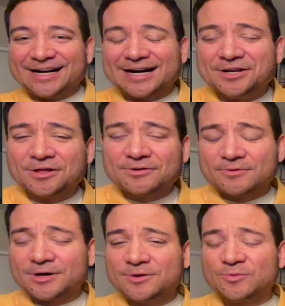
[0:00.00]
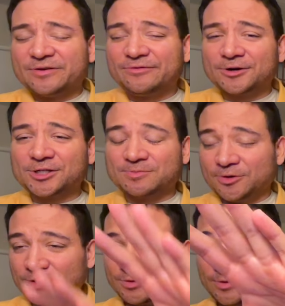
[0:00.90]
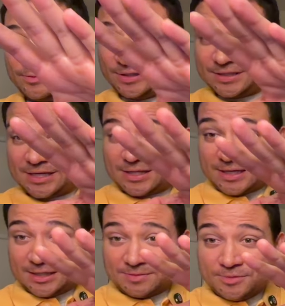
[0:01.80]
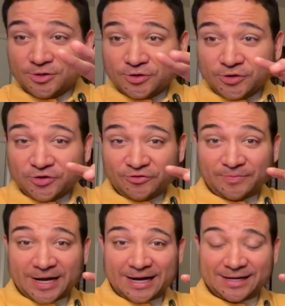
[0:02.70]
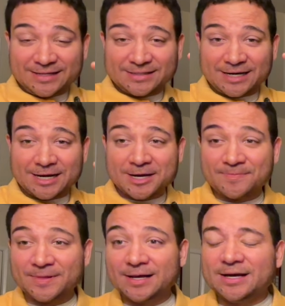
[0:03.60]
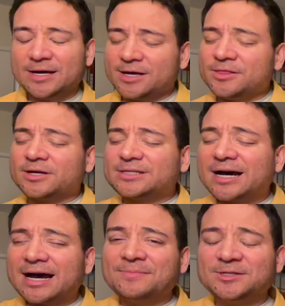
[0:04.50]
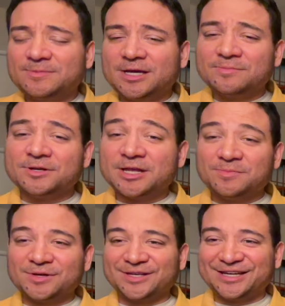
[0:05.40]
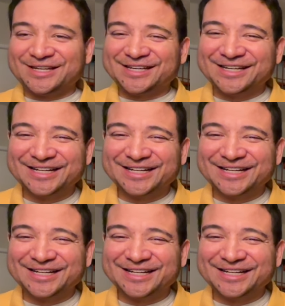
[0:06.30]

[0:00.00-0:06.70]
Another one, reverse motion, when we see things move back in time, the time is being manipulated.